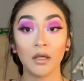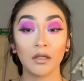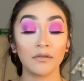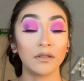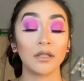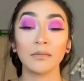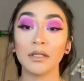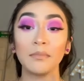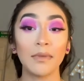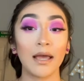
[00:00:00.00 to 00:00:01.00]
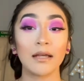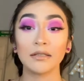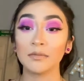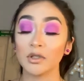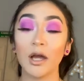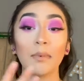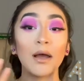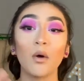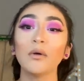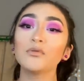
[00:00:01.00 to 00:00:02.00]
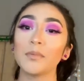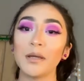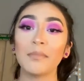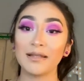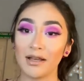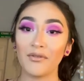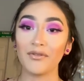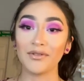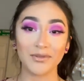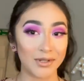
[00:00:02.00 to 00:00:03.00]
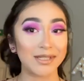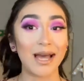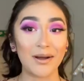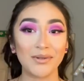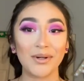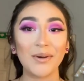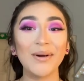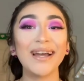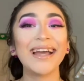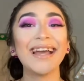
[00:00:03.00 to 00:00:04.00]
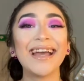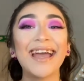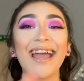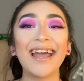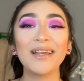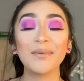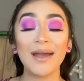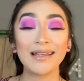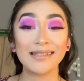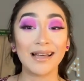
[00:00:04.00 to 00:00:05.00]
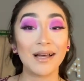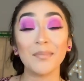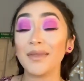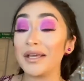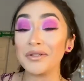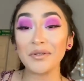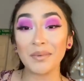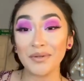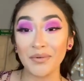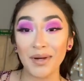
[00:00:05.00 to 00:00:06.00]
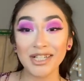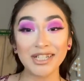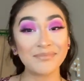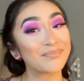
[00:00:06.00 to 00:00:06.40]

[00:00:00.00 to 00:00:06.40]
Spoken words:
give it a thumbs up and subscribe. I always repeat myself towards the outro. Anyways, thank you so much for watching.